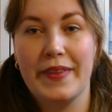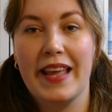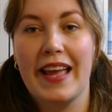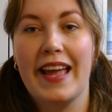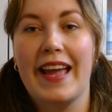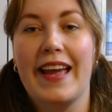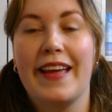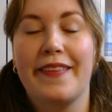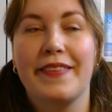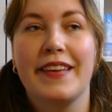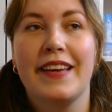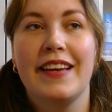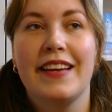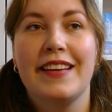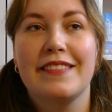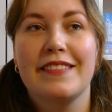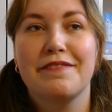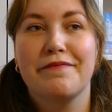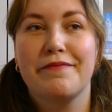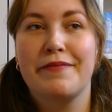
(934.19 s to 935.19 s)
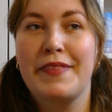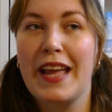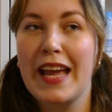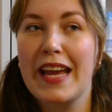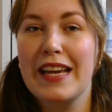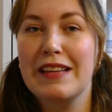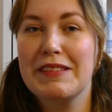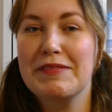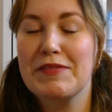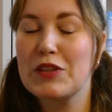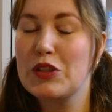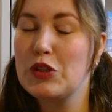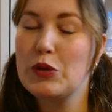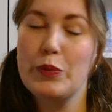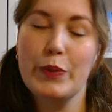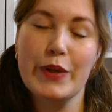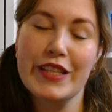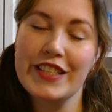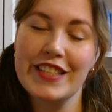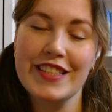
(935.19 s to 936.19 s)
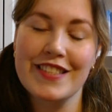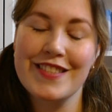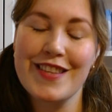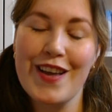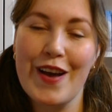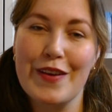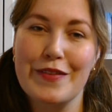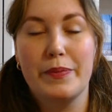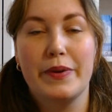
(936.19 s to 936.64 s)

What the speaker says: and they do witchy stuff,